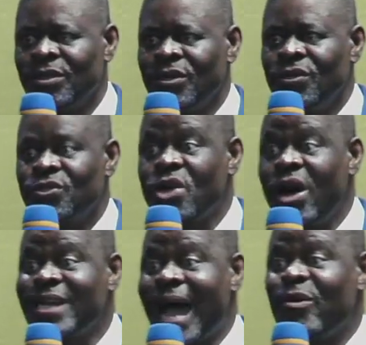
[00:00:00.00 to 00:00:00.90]
so
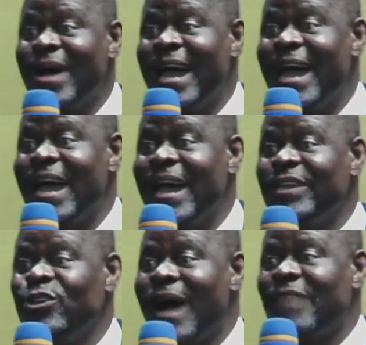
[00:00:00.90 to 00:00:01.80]
that when
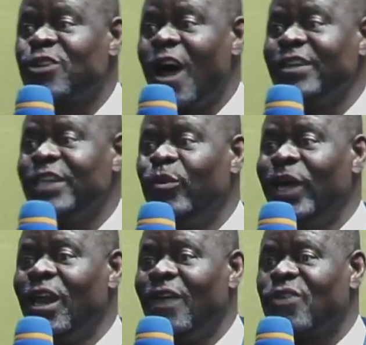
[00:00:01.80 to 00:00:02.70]
you have done the will
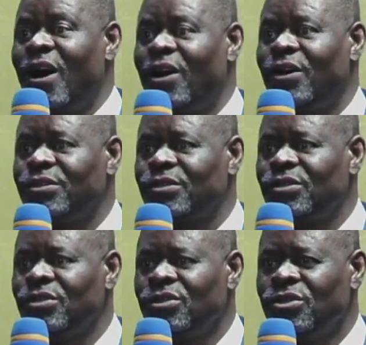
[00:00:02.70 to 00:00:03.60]
of God,
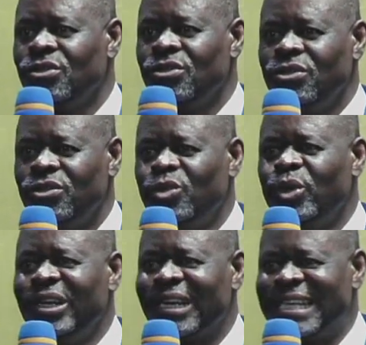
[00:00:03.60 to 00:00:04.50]
you will
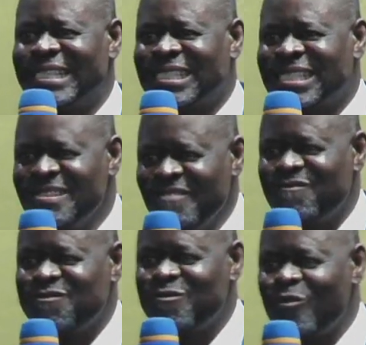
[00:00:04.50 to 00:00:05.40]
receive
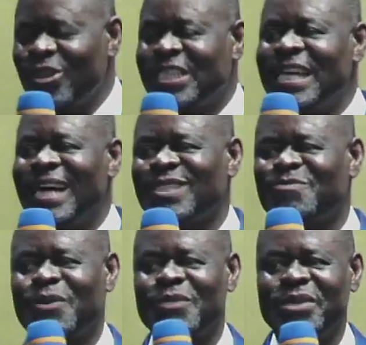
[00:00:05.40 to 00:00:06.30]
what he has
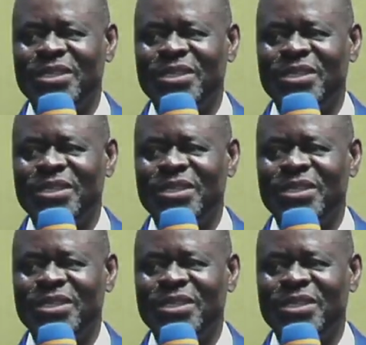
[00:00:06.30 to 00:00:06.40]
promised.